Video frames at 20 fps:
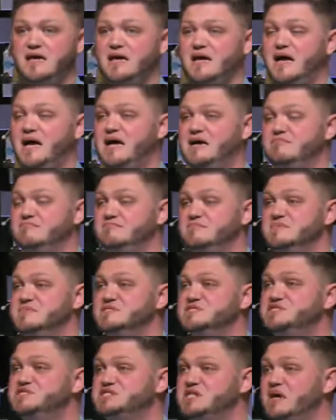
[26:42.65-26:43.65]
Um,
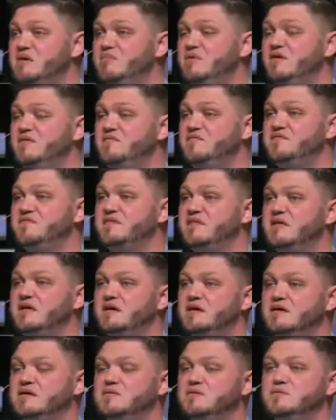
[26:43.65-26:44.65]
some of
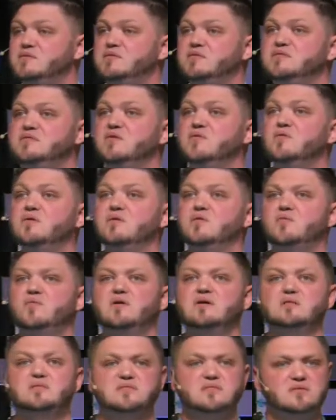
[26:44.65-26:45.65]
the,
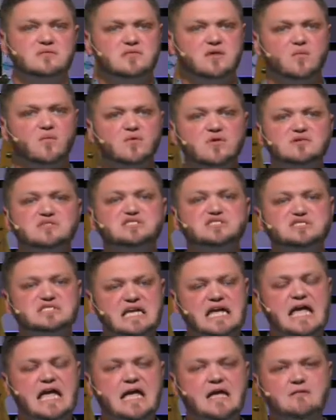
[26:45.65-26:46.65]
the worst
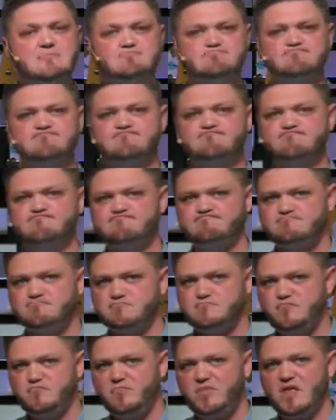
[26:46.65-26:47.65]
day
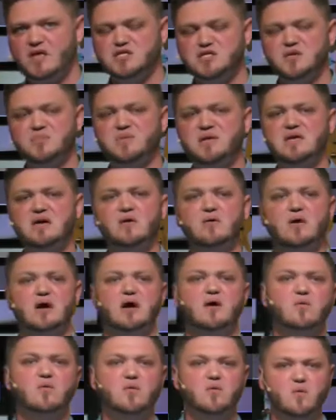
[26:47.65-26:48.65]
to be a,
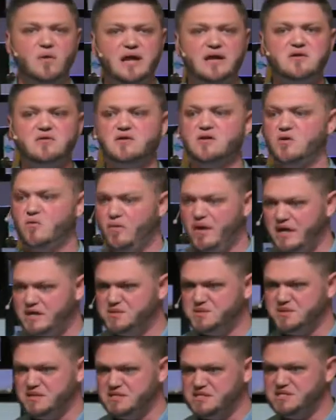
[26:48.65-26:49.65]
a waiter or a
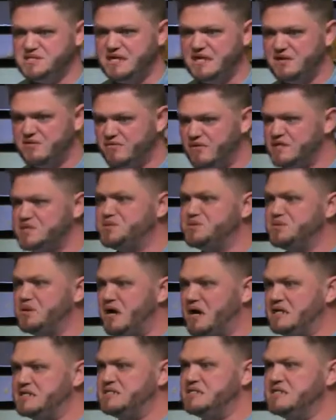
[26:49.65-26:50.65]
waitress at a
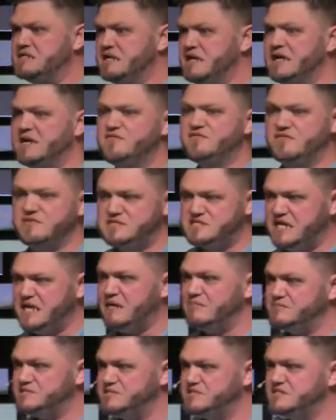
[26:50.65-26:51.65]
restaurant for
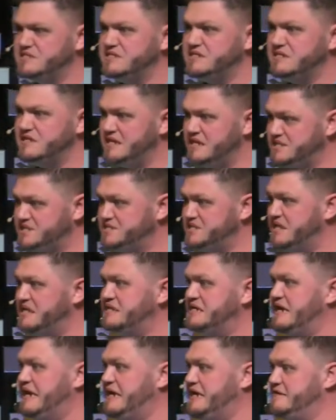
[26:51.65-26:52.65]
tips is
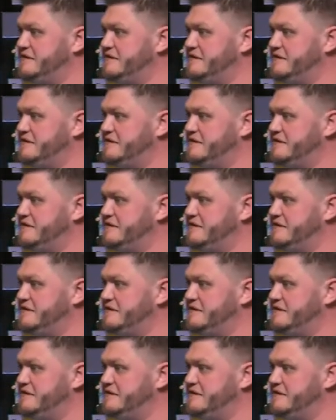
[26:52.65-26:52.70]
Sunday